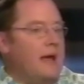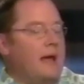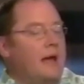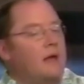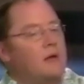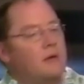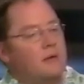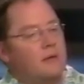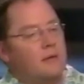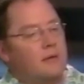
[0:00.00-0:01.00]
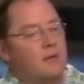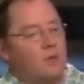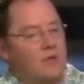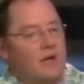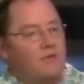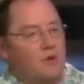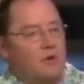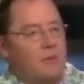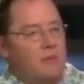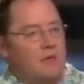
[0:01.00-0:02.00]
And the one thing I've
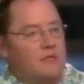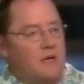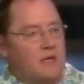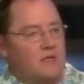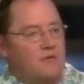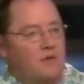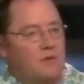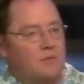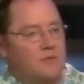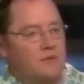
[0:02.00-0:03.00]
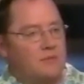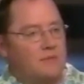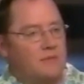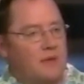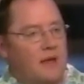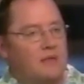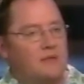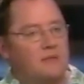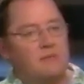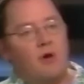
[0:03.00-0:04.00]
learned about Miyazaki's films,
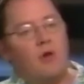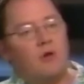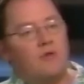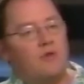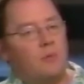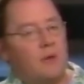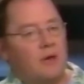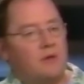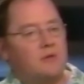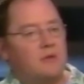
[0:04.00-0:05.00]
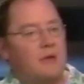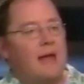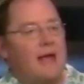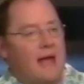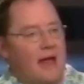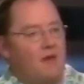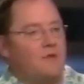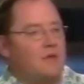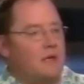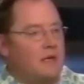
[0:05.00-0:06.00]
as all good filmmakers,
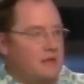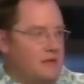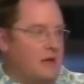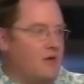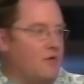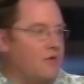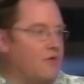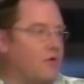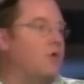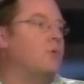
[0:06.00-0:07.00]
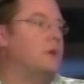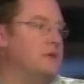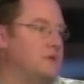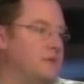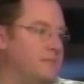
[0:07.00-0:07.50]
everything is there for a reason.